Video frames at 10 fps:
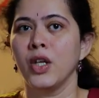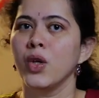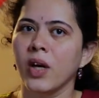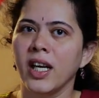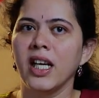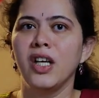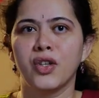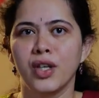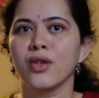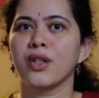You can
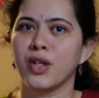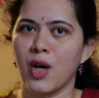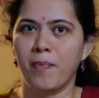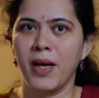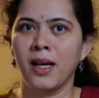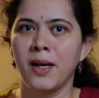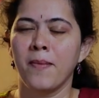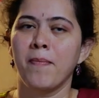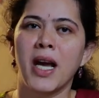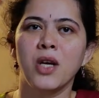introduce the topic
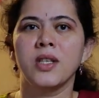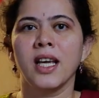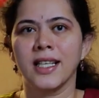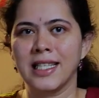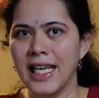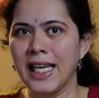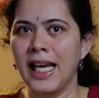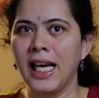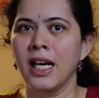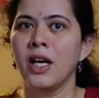by using a
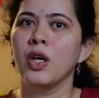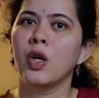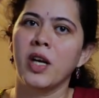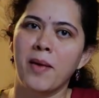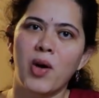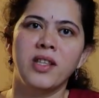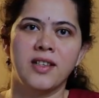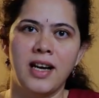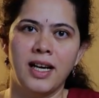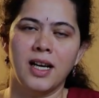slinky to
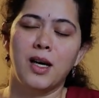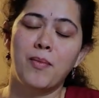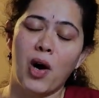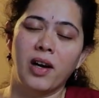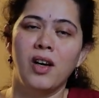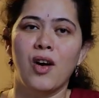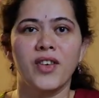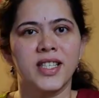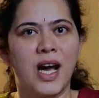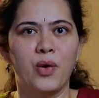demonstrate a model of
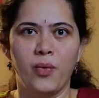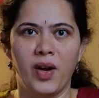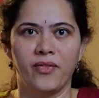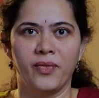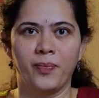a sound wave.